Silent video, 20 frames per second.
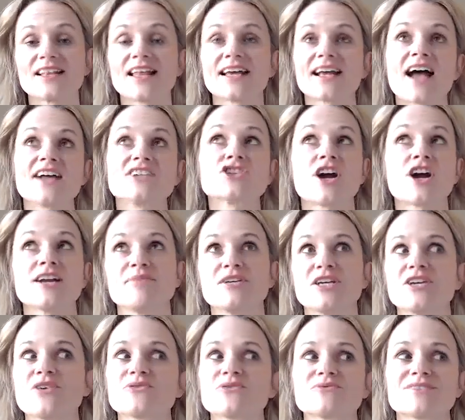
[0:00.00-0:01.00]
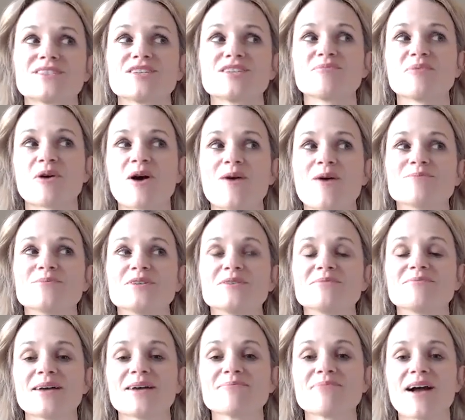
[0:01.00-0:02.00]
like I try to be super humble
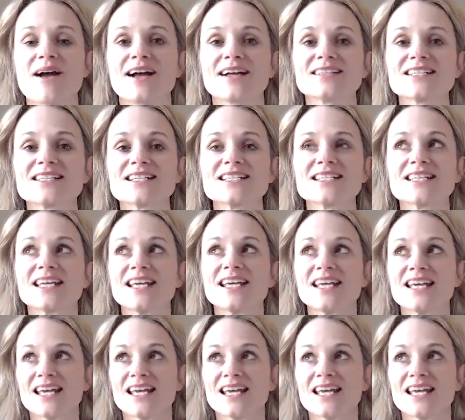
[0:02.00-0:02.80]
in my practice